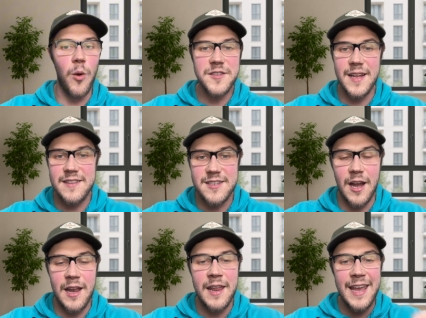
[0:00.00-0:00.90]
Once that's
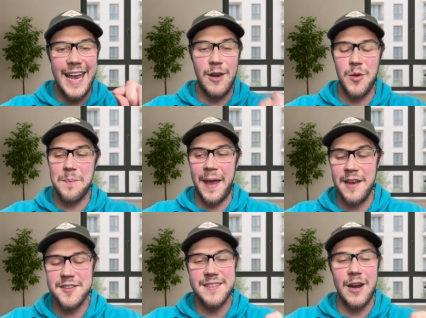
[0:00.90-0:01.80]
done, and we
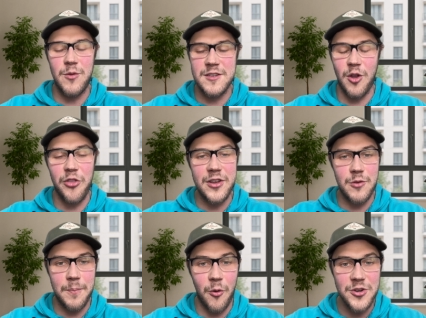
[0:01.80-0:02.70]
paste that
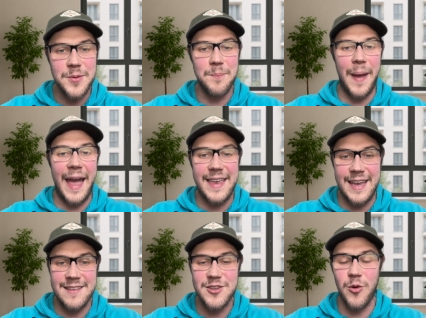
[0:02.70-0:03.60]
resulting report back
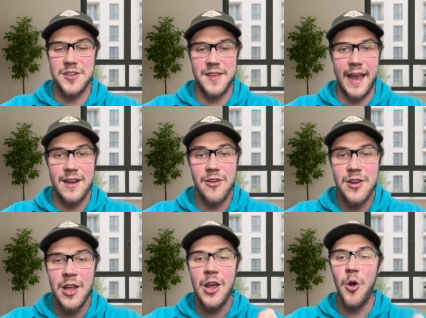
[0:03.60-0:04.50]
into our Slack
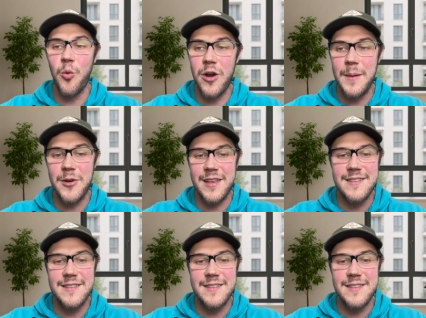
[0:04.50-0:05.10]
node, we're able to